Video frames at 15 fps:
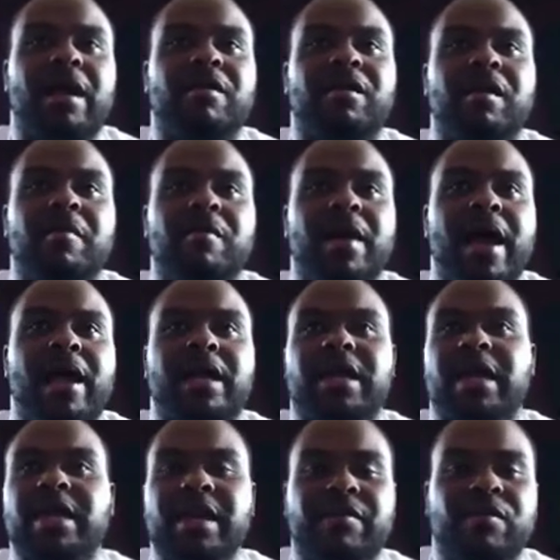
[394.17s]
and
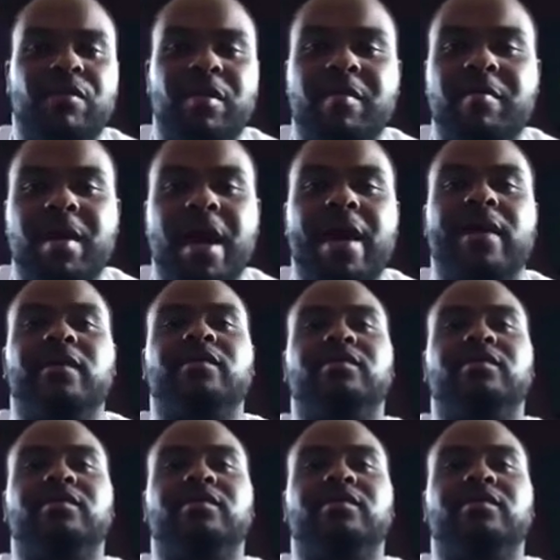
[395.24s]
I never went back.